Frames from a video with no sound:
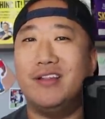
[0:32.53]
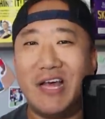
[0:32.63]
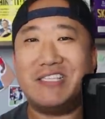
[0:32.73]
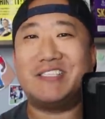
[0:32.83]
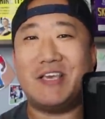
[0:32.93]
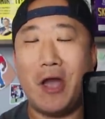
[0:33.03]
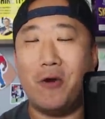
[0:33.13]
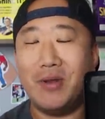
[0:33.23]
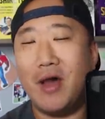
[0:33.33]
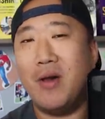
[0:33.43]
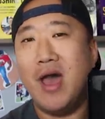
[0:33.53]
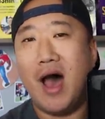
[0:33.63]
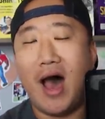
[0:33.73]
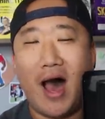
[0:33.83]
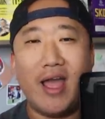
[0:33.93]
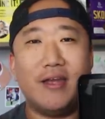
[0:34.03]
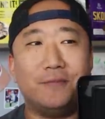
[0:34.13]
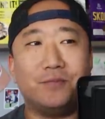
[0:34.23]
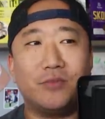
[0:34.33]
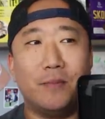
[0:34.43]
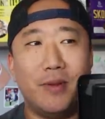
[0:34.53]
Let's go. Now, I had